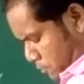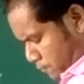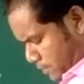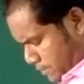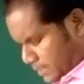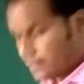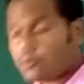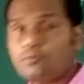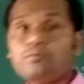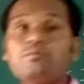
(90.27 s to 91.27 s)
which
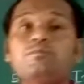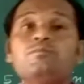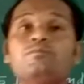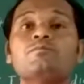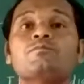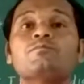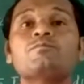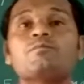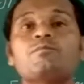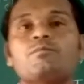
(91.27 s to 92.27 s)
kind of
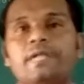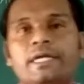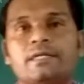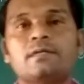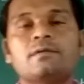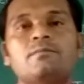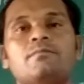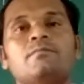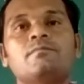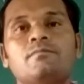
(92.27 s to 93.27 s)
that
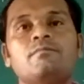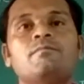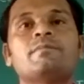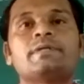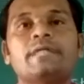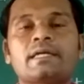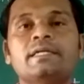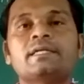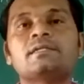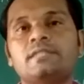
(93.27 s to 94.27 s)

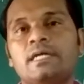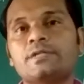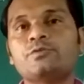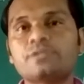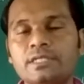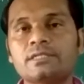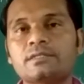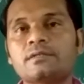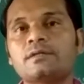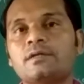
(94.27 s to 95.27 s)
technique they are
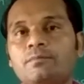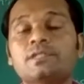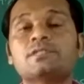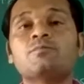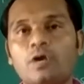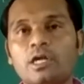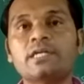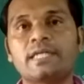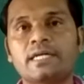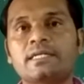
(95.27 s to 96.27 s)
using means
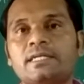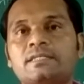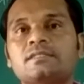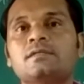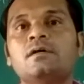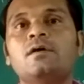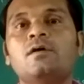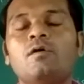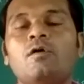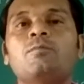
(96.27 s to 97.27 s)
modern techniques
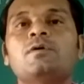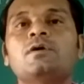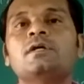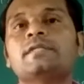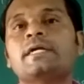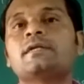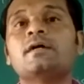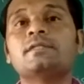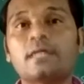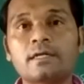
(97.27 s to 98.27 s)
of
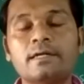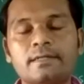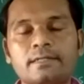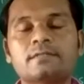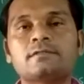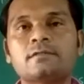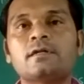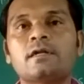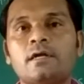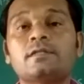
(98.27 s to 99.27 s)
that other countries,
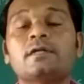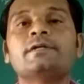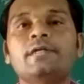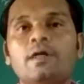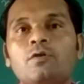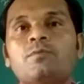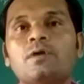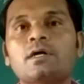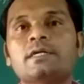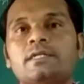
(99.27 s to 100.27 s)
other
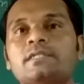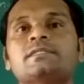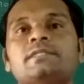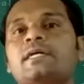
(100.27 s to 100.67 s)
developed countries